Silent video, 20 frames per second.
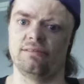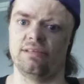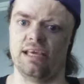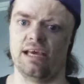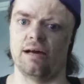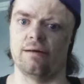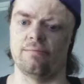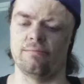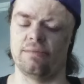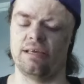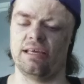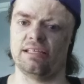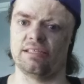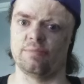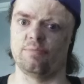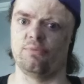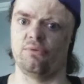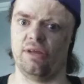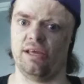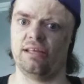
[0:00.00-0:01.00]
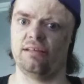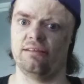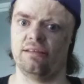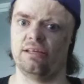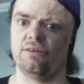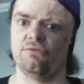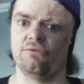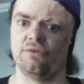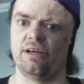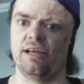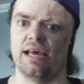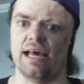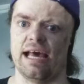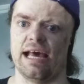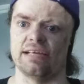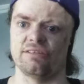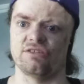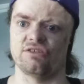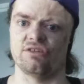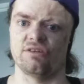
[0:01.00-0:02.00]
Yeah, it's blatantly
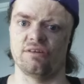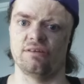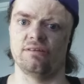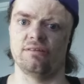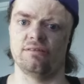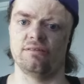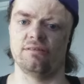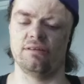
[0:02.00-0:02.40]
rehashed